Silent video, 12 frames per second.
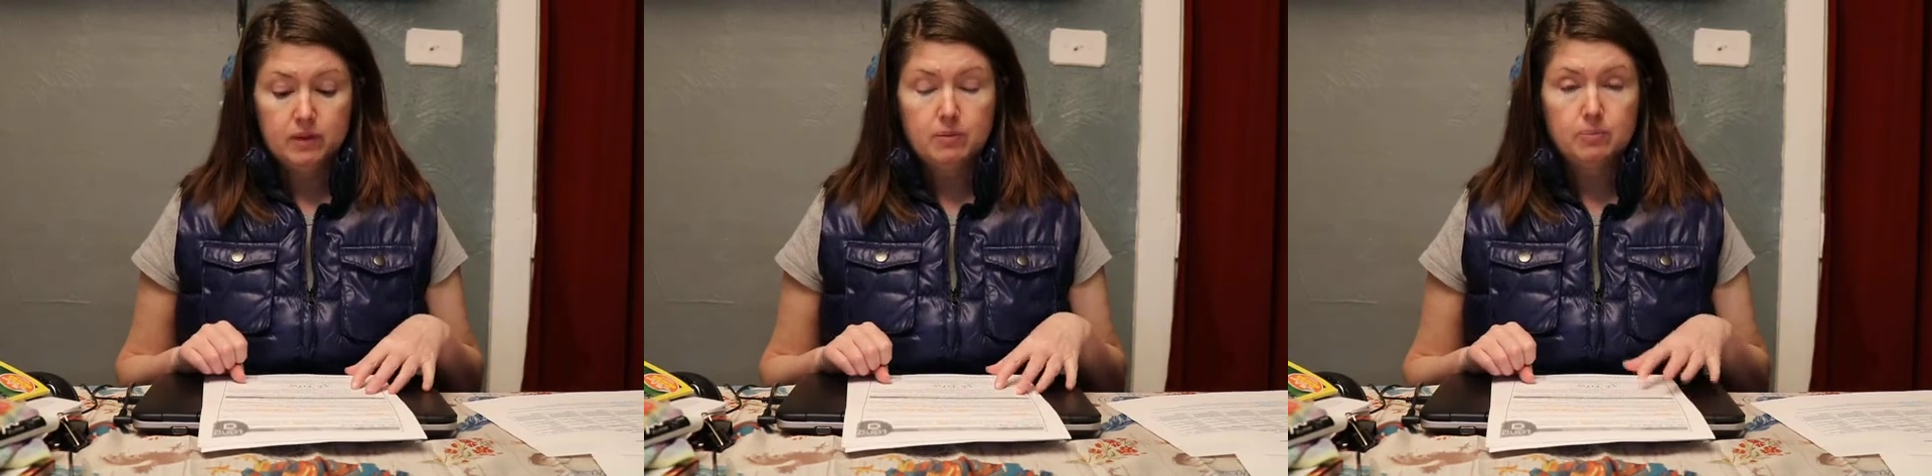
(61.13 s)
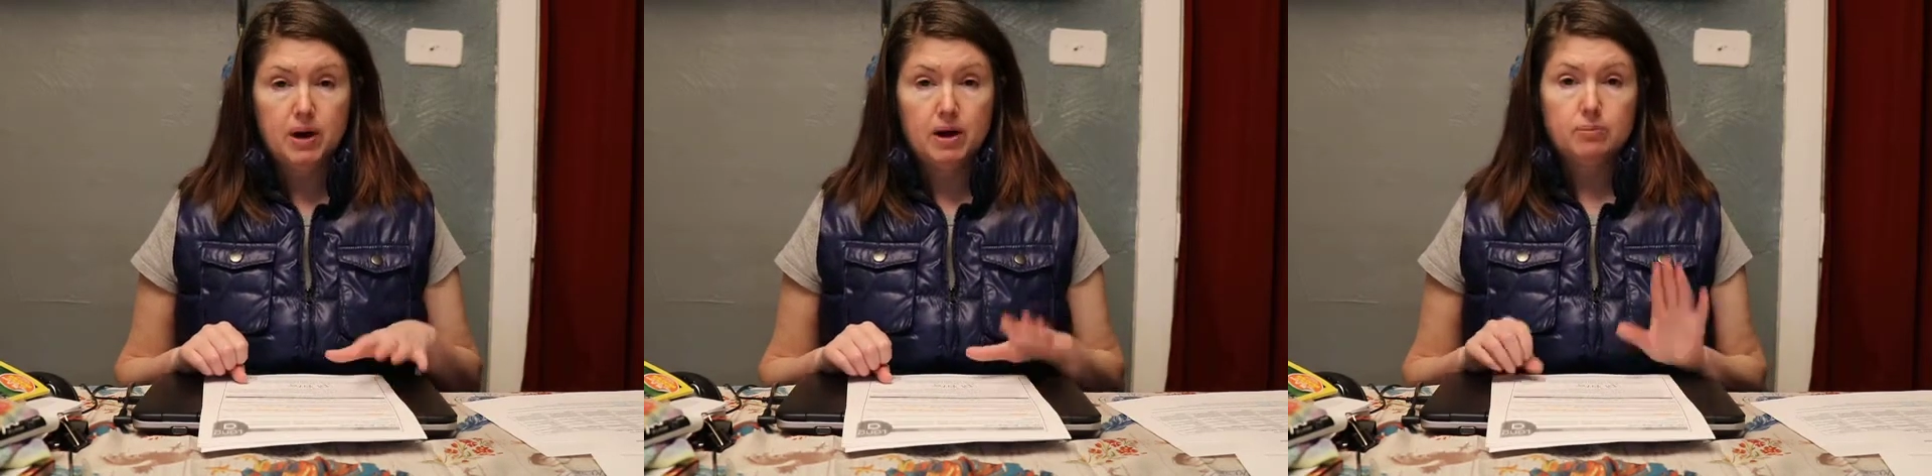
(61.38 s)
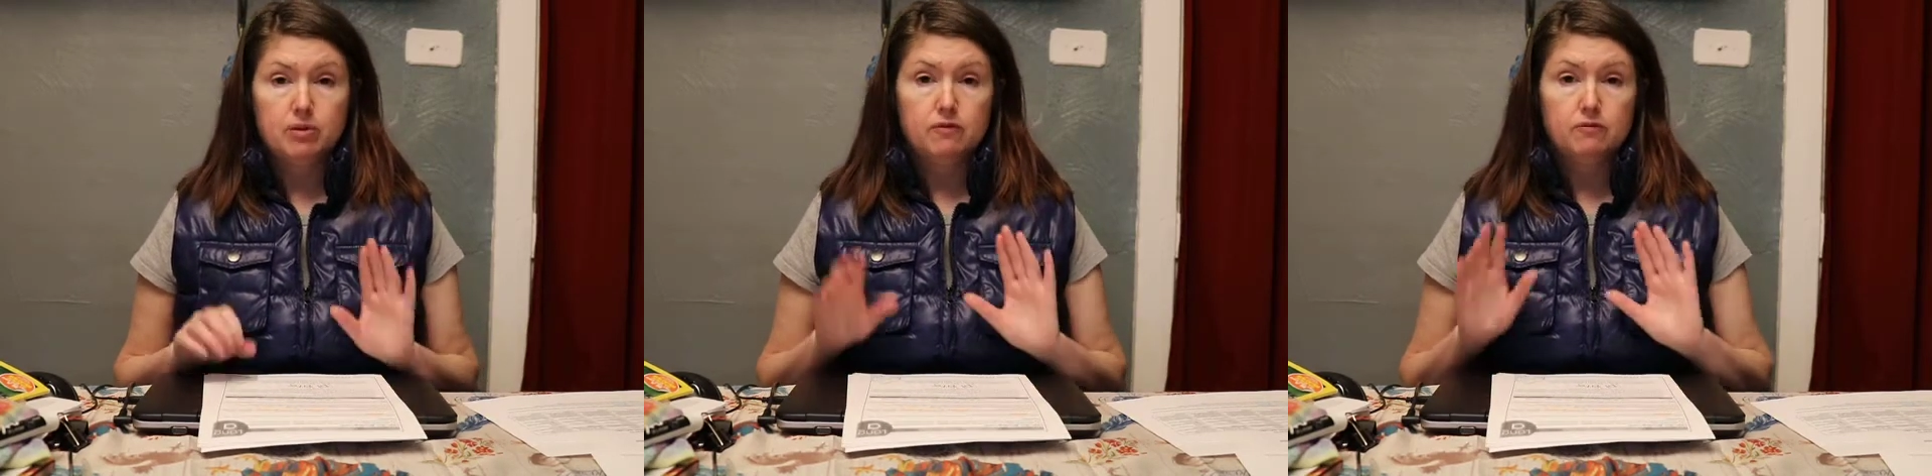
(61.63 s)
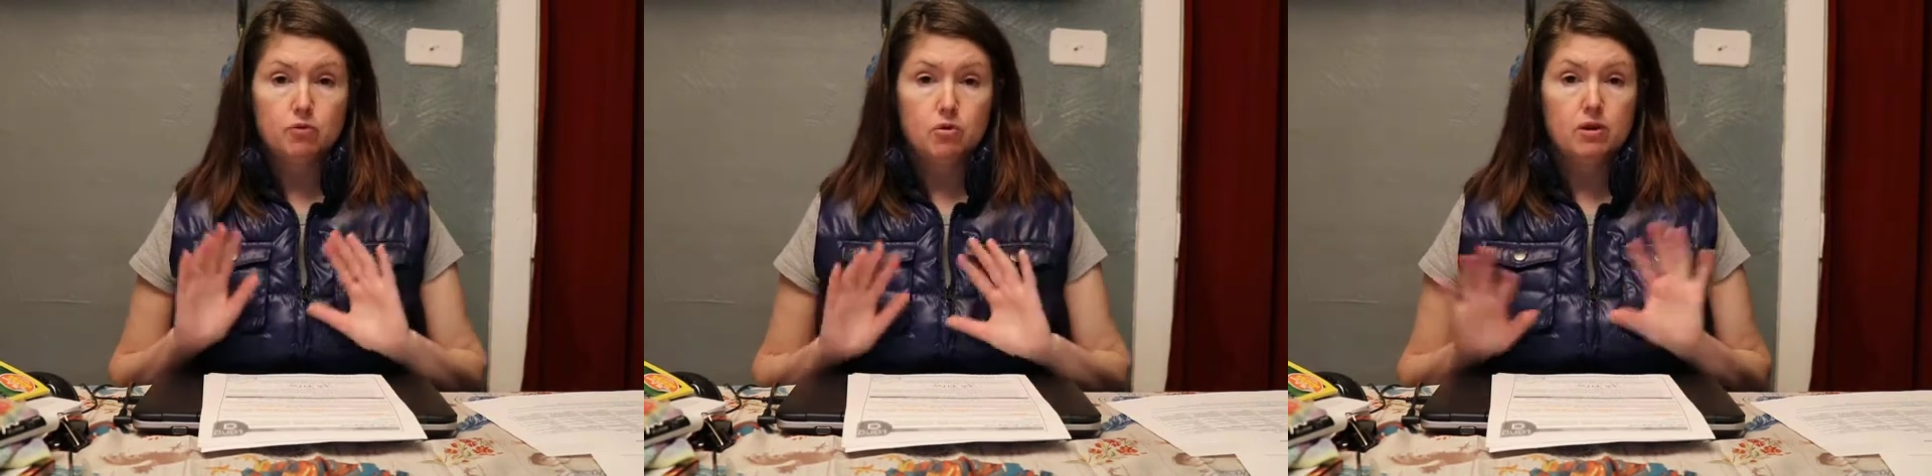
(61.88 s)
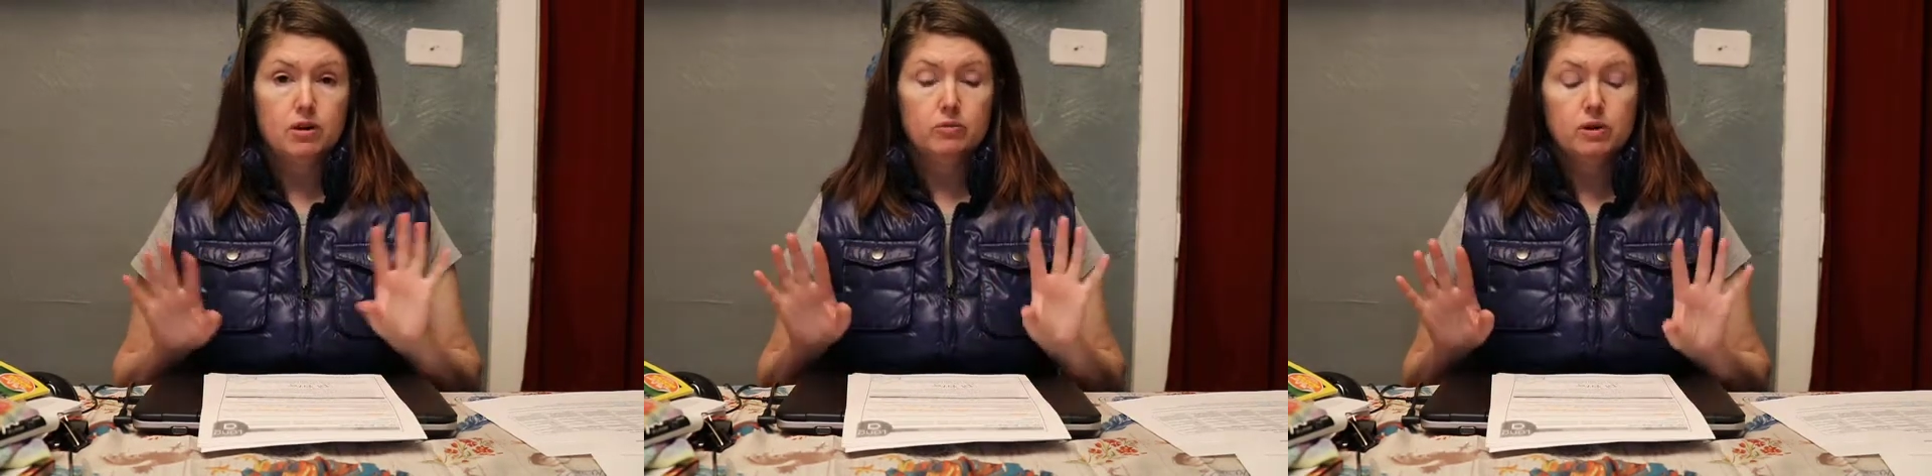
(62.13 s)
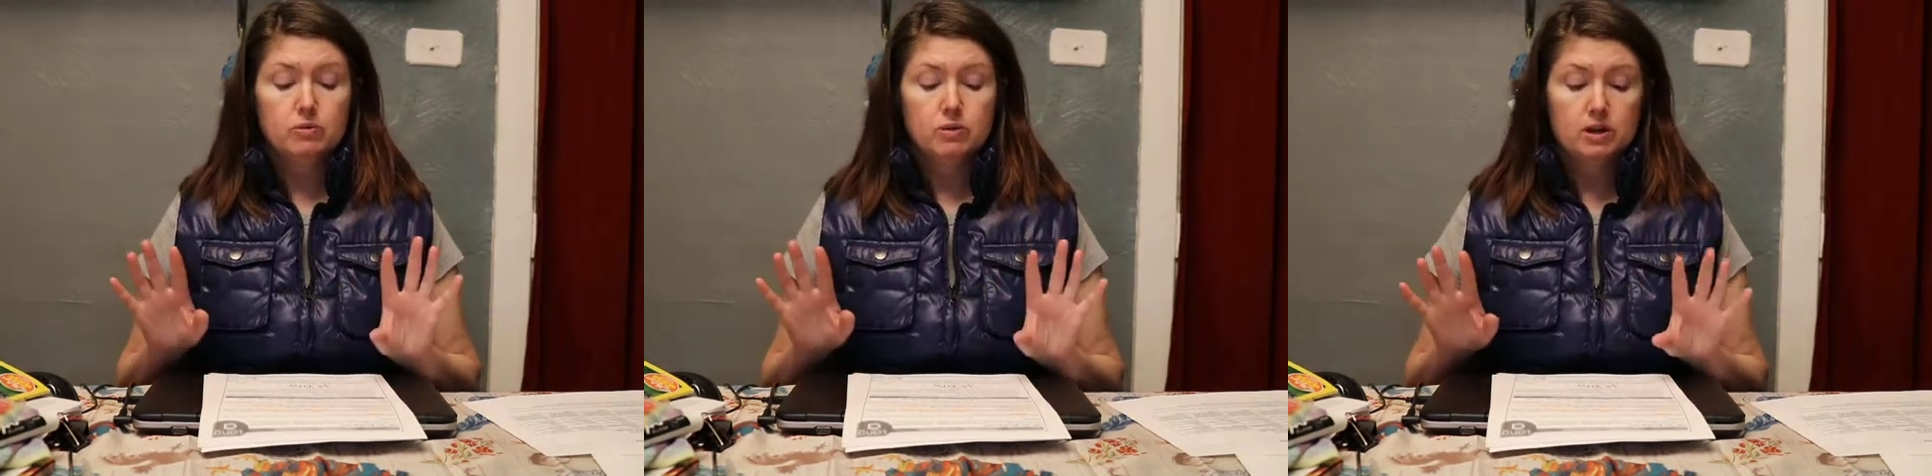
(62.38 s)
But before
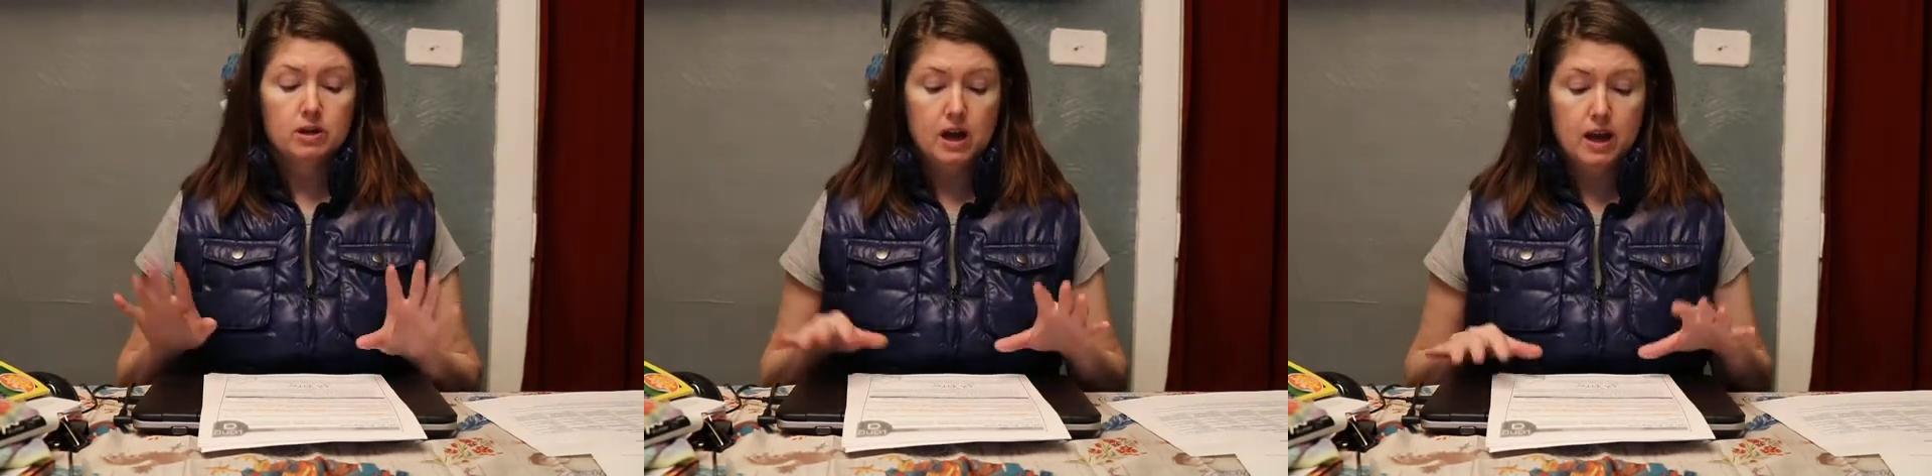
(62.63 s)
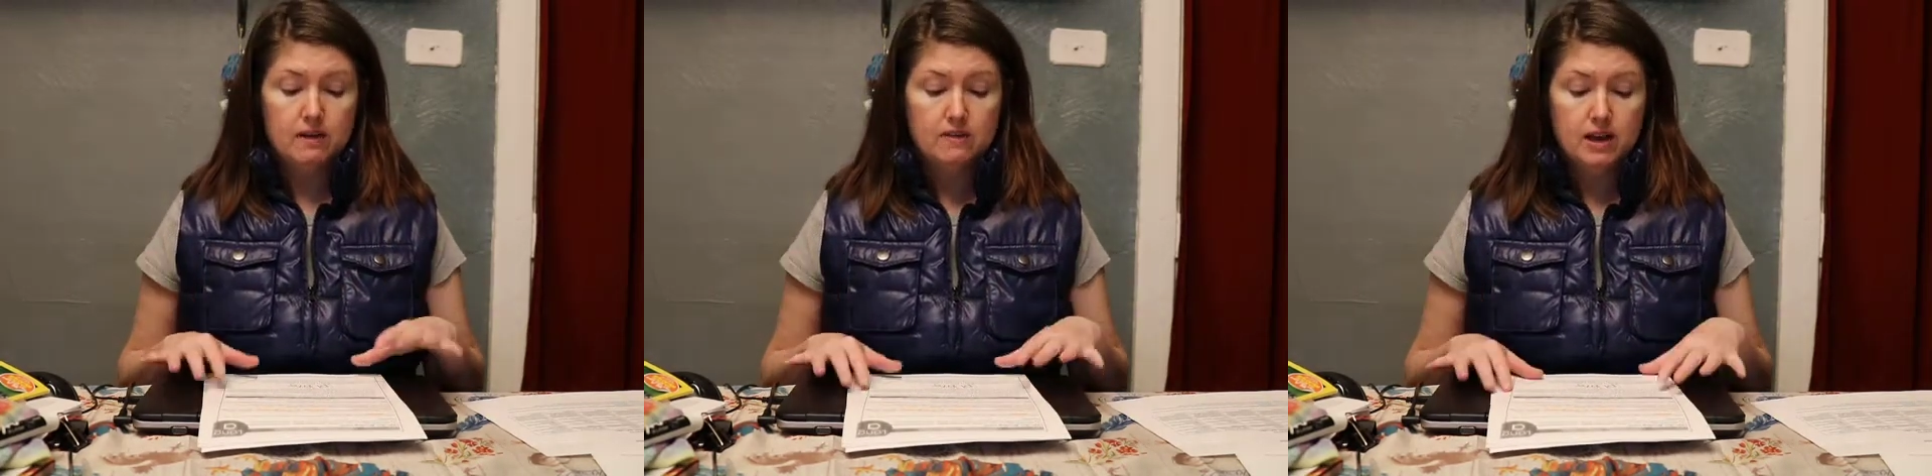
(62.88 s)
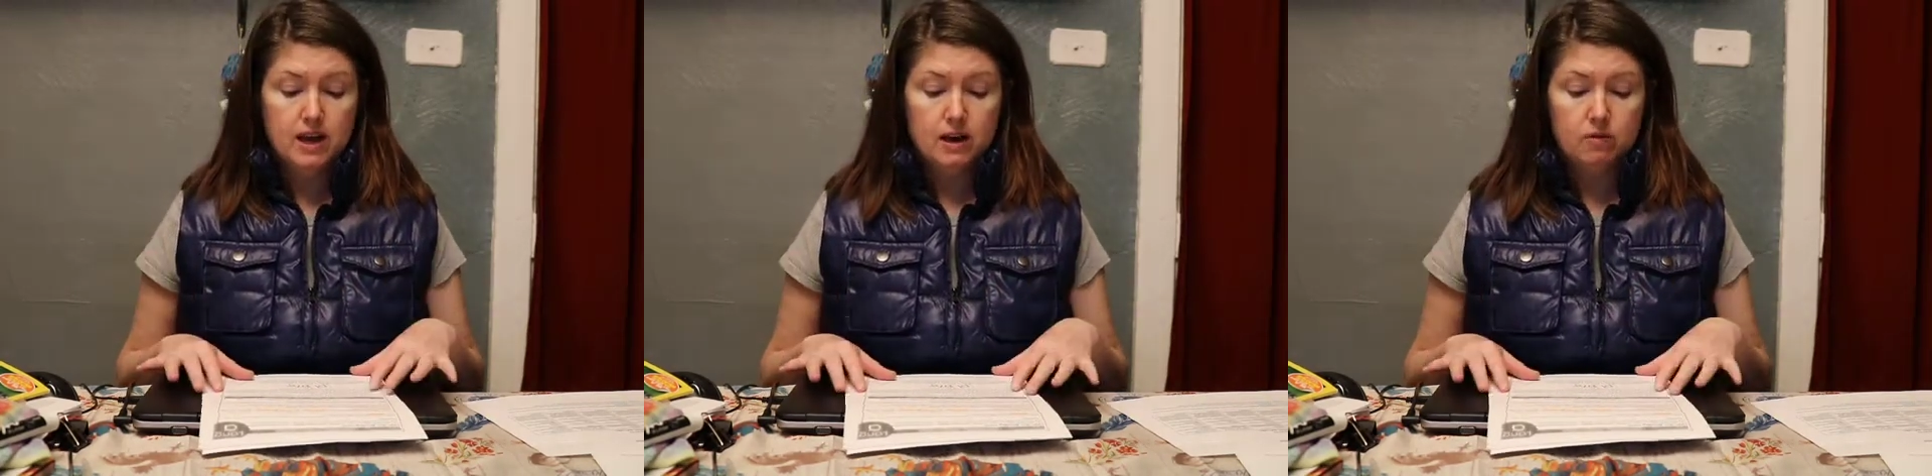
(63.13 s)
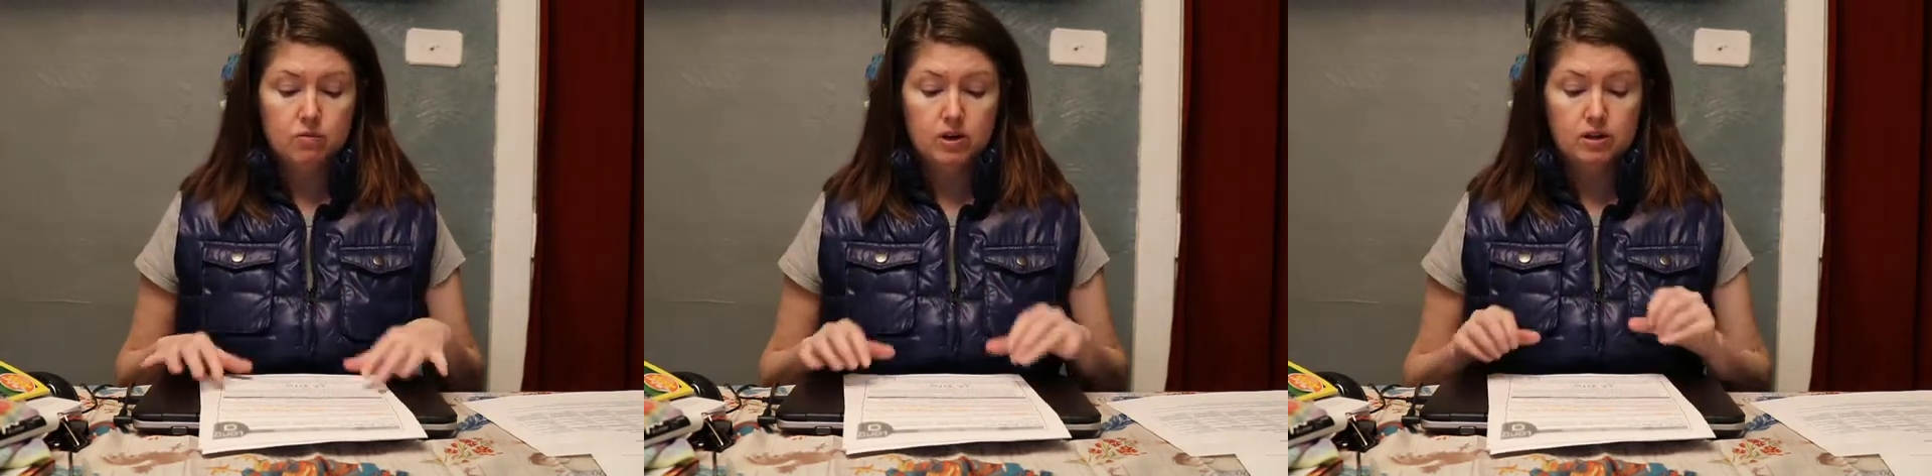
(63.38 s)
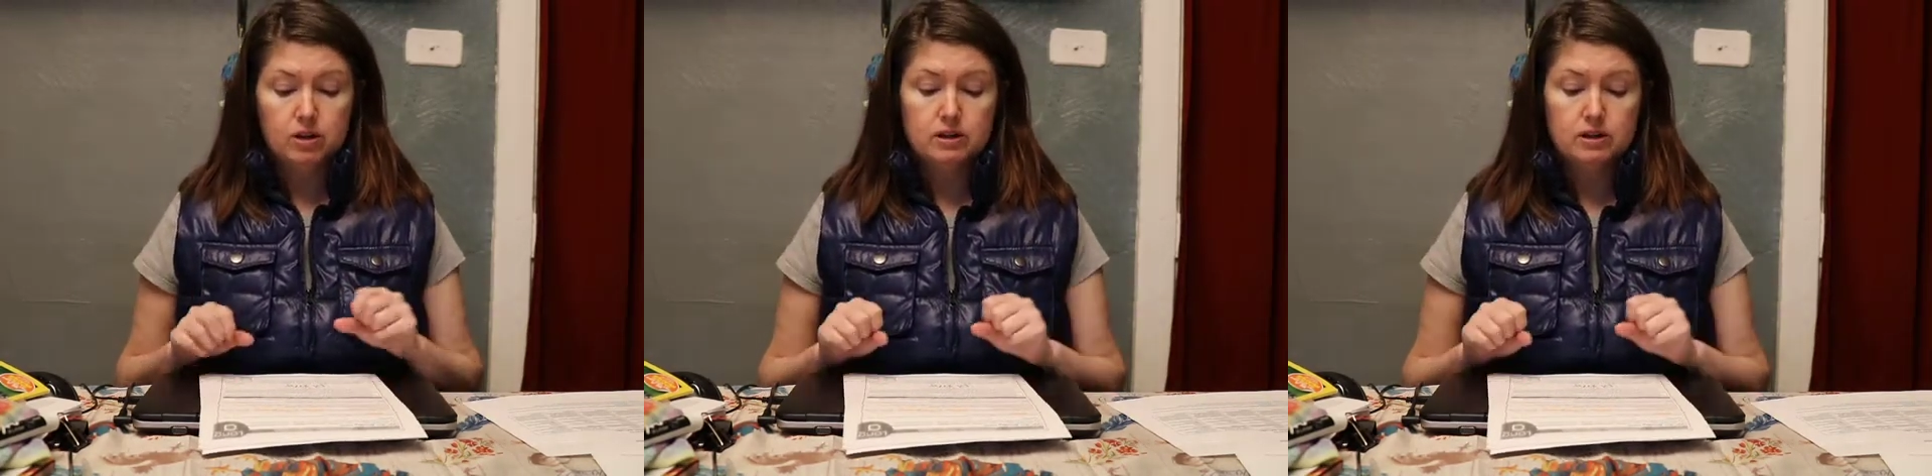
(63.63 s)
we work on that, we're going